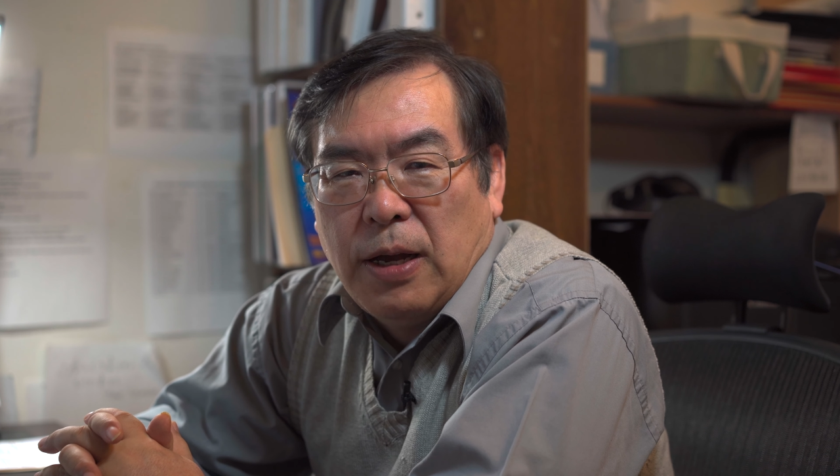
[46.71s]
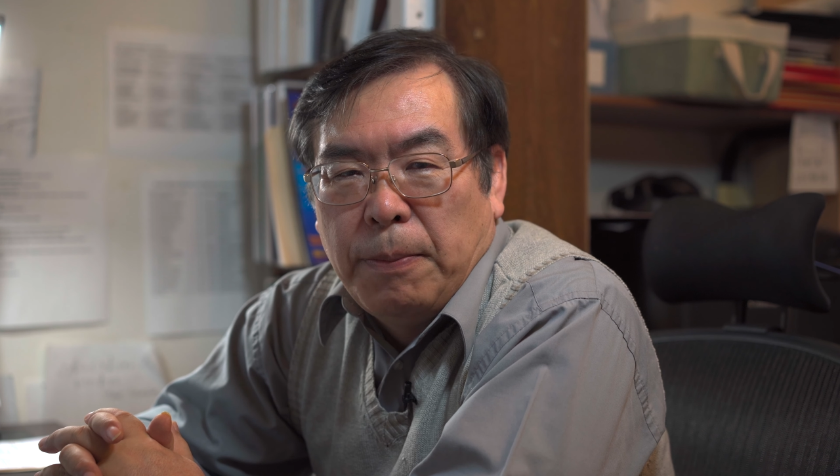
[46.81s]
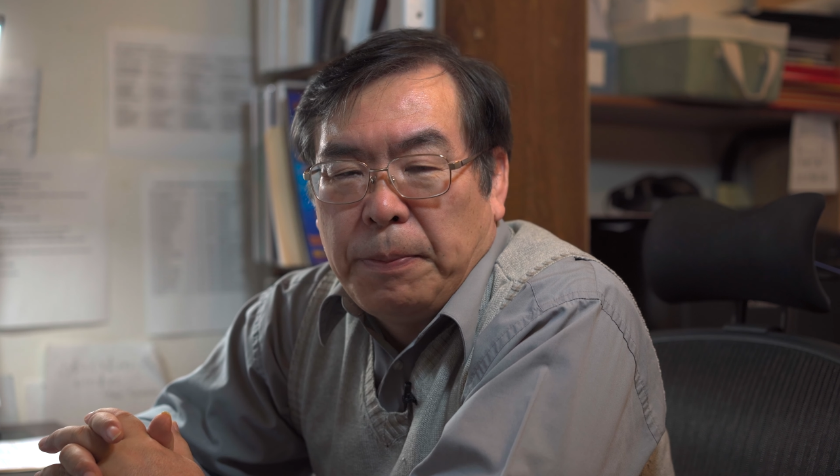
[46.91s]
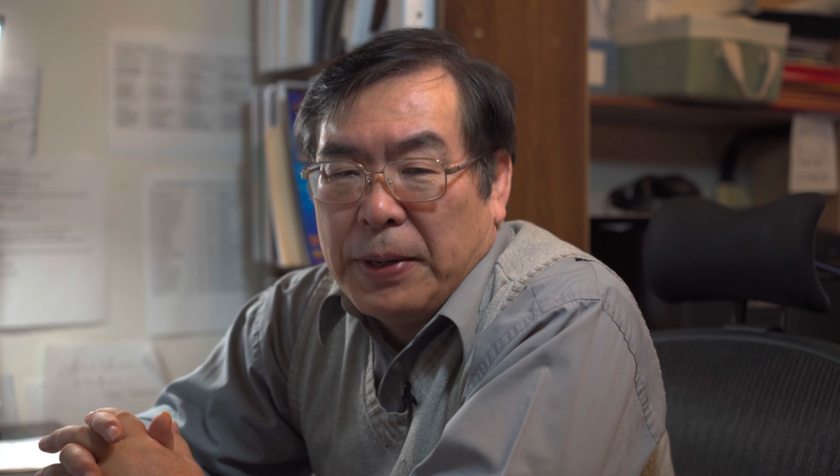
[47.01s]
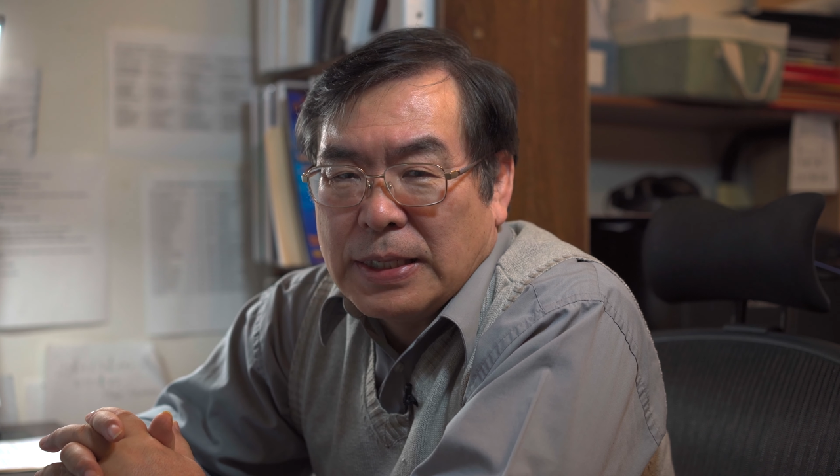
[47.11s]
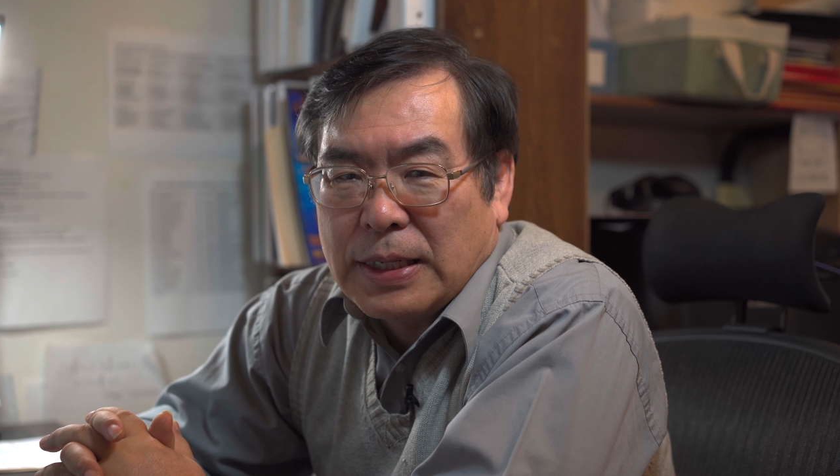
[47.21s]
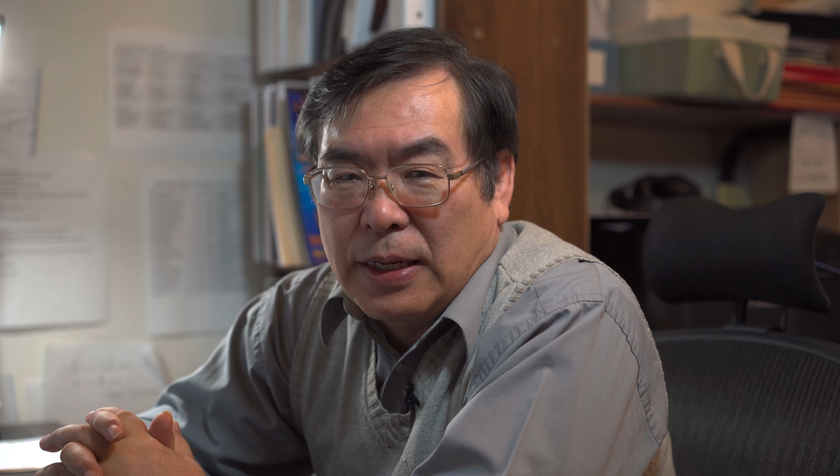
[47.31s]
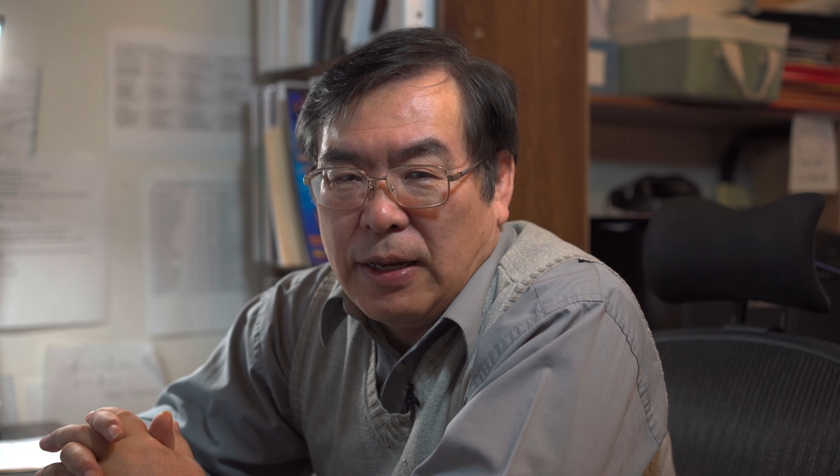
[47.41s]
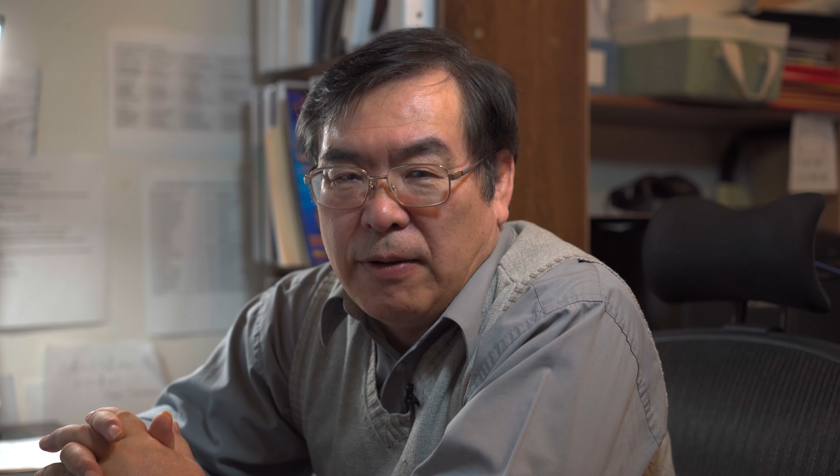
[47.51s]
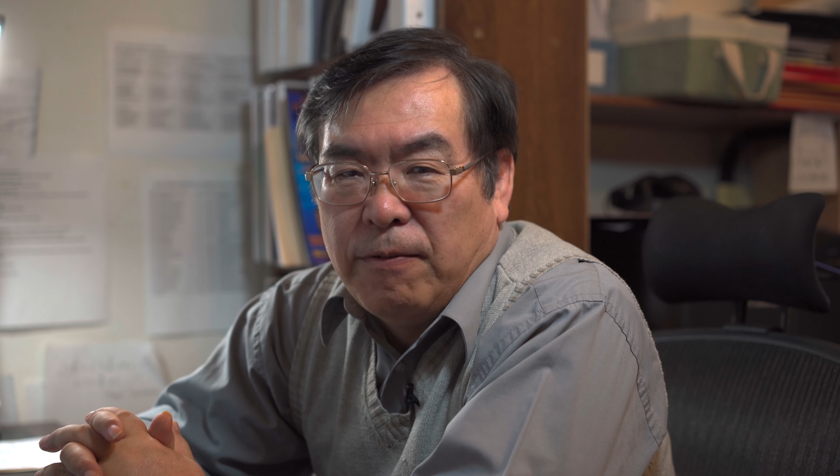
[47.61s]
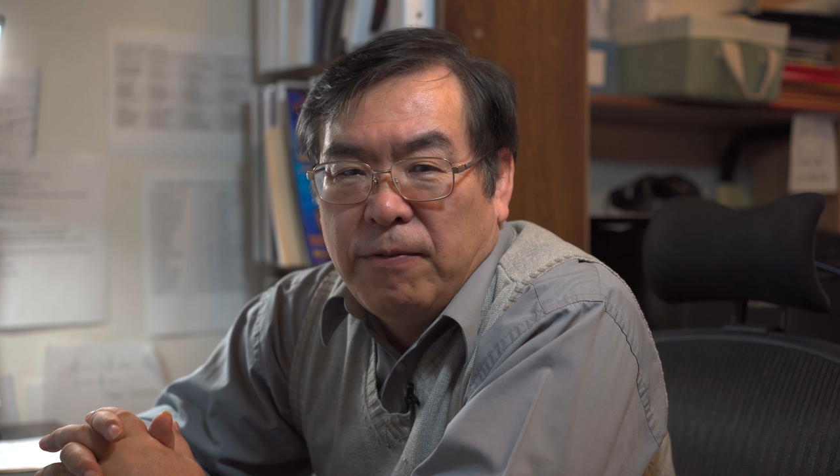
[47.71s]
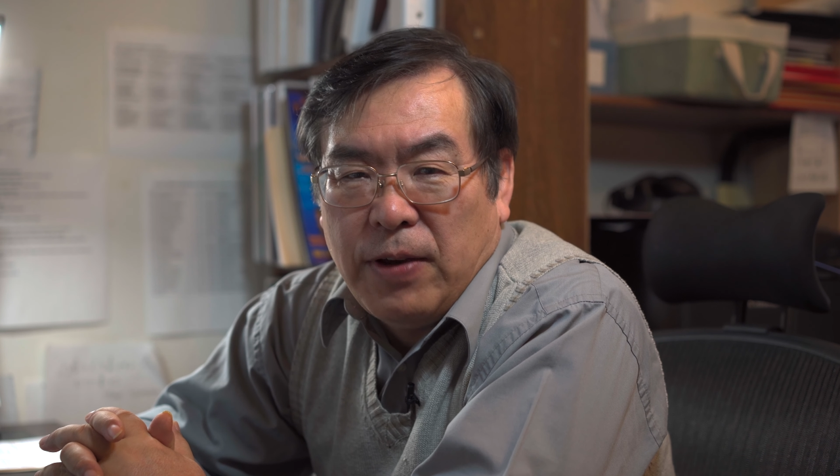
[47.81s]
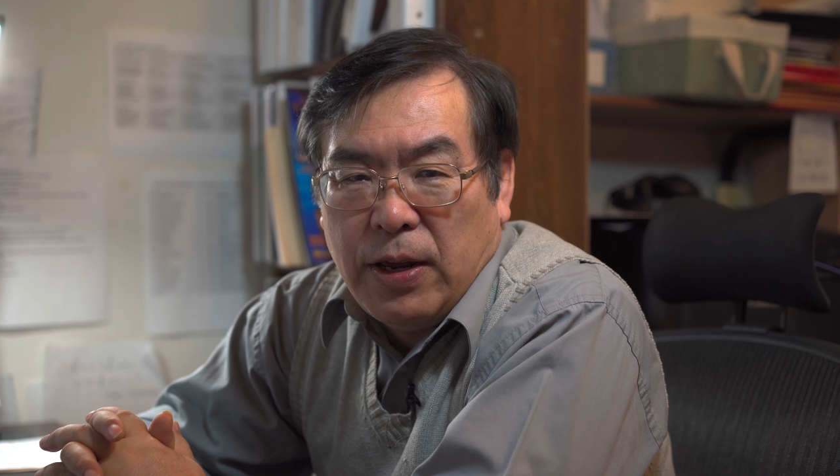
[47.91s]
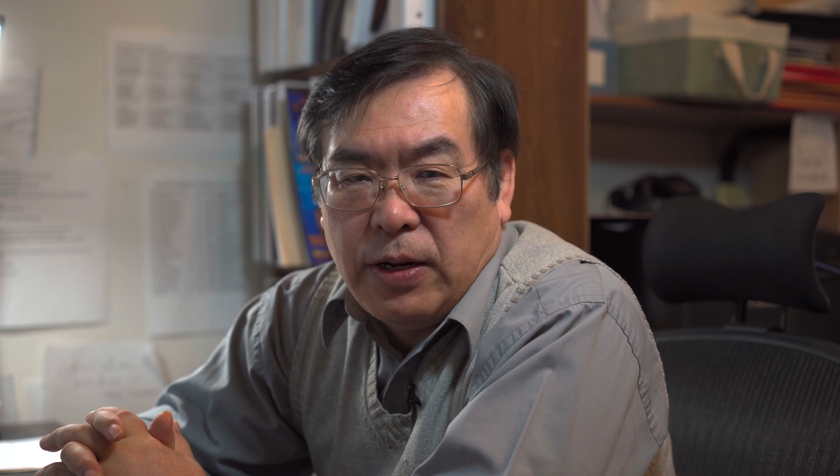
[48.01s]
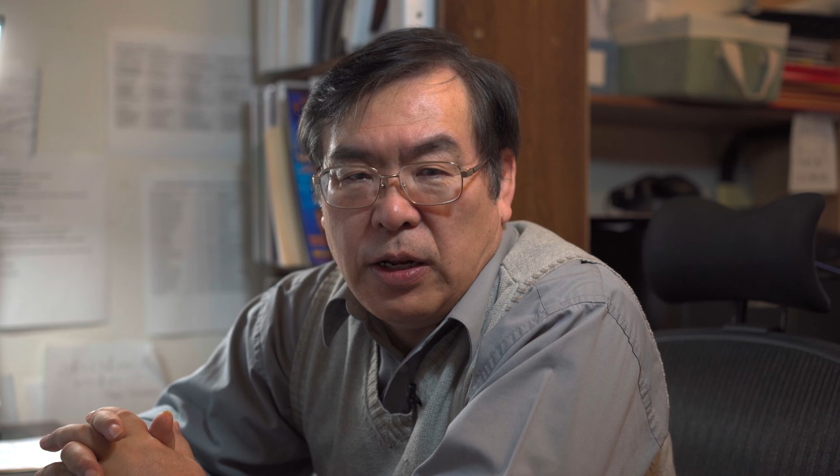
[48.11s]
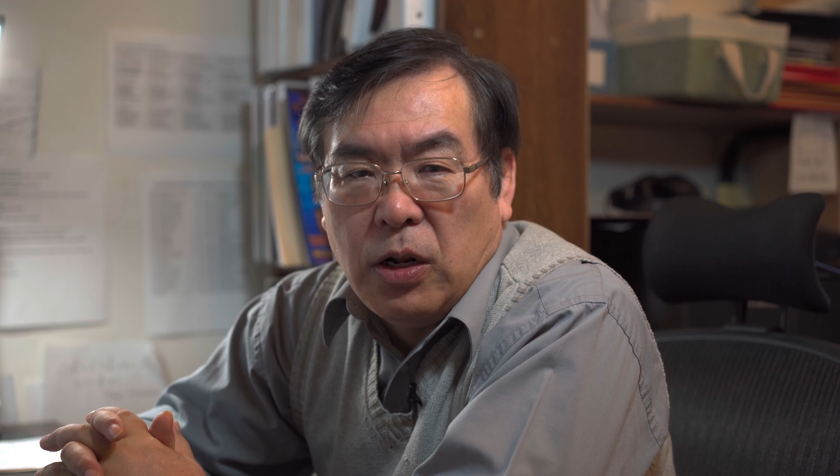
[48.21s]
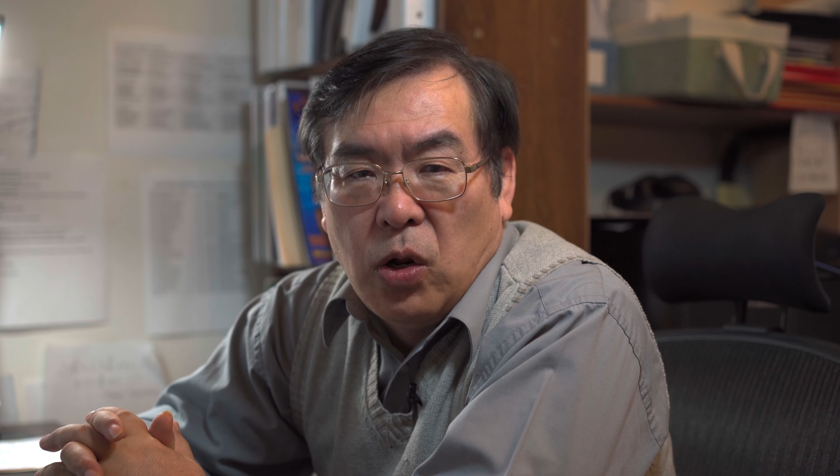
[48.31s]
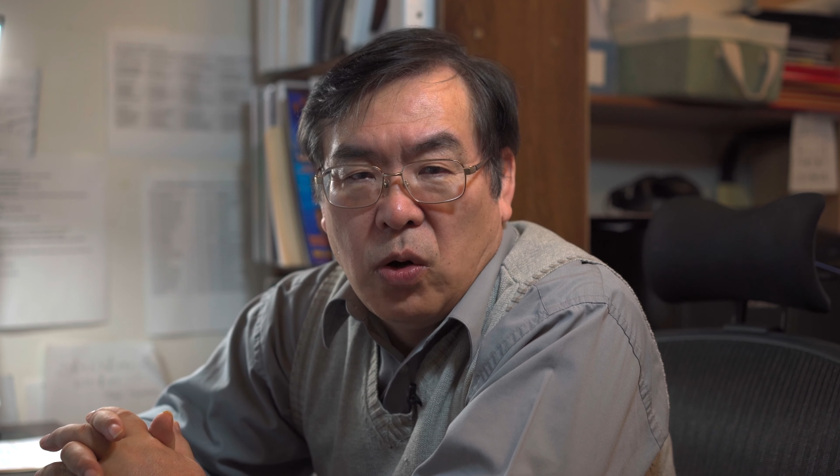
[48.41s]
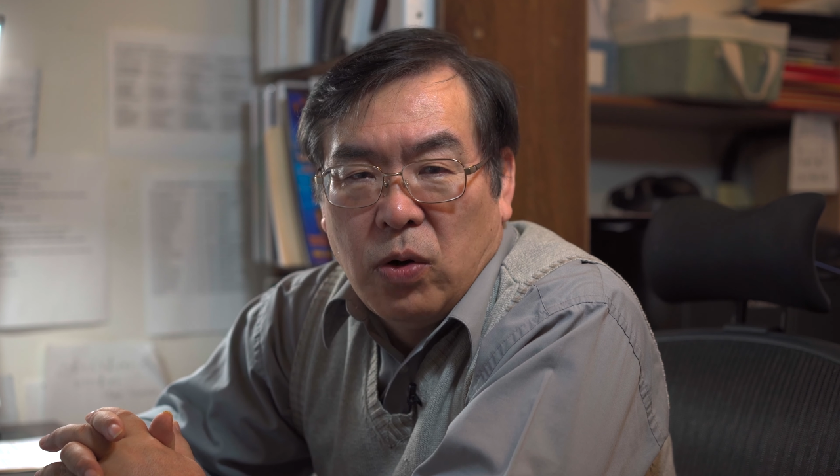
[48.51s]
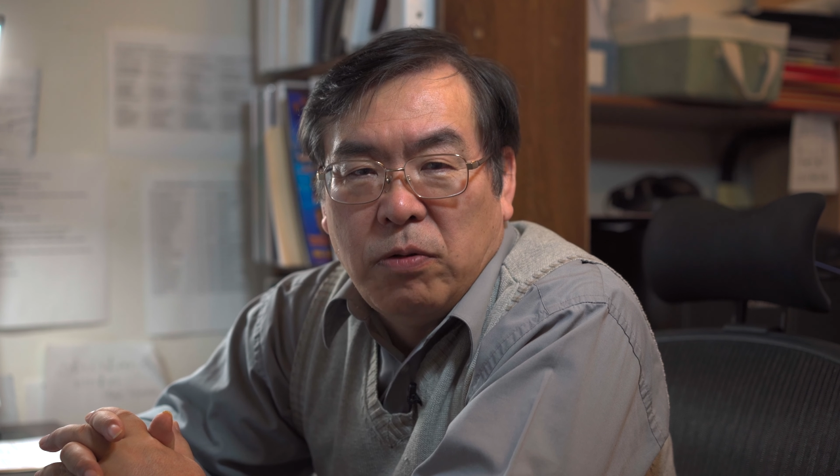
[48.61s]
are basically very
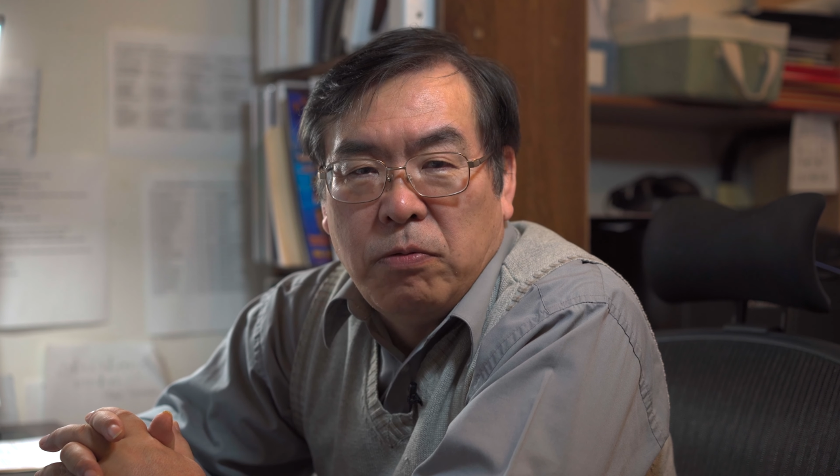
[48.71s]
low